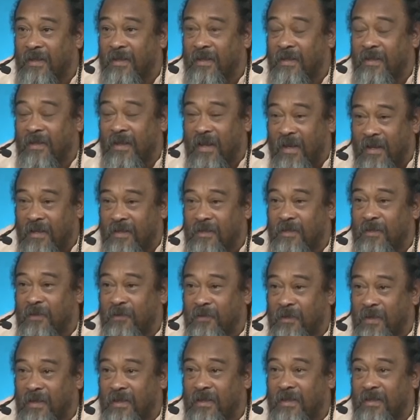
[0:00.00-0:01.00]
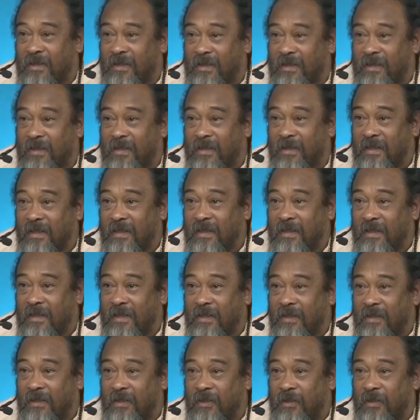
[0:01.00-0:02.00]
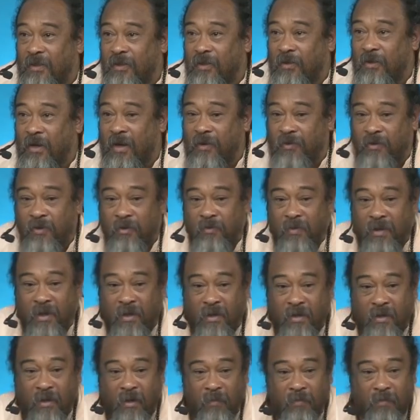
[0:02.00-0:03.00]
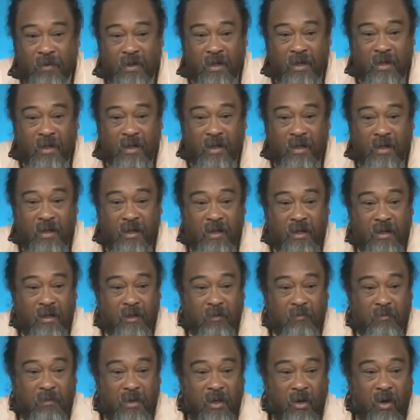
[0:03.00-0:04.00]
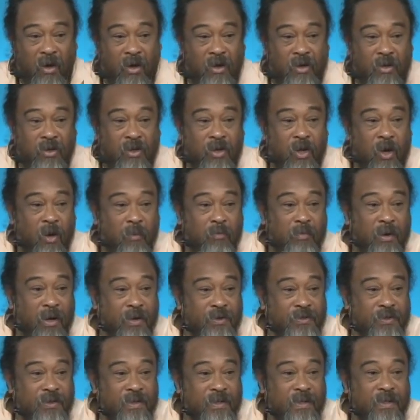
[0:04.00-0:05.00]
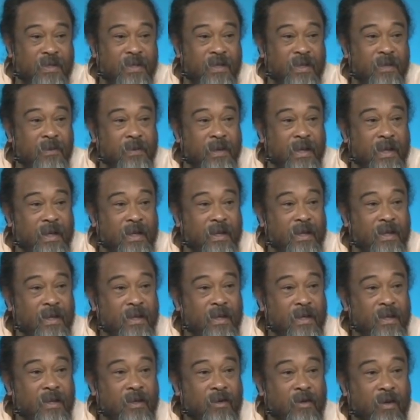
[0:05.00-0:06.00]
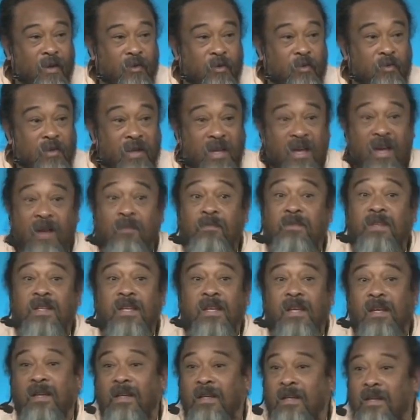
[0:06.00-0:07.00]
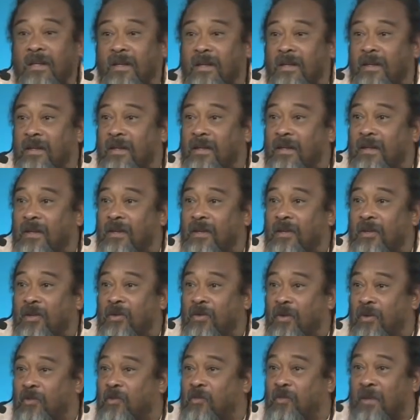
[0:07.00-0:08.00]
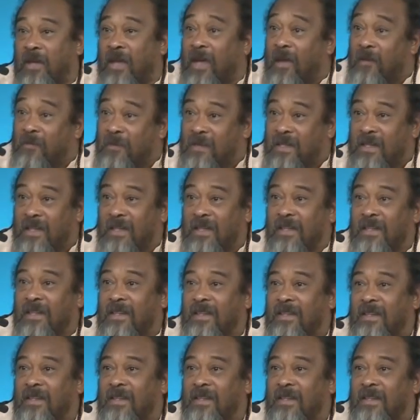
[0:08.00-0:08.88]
That is different. You have to be completely beyond your person in a way. You have to be empty. You have to be empty.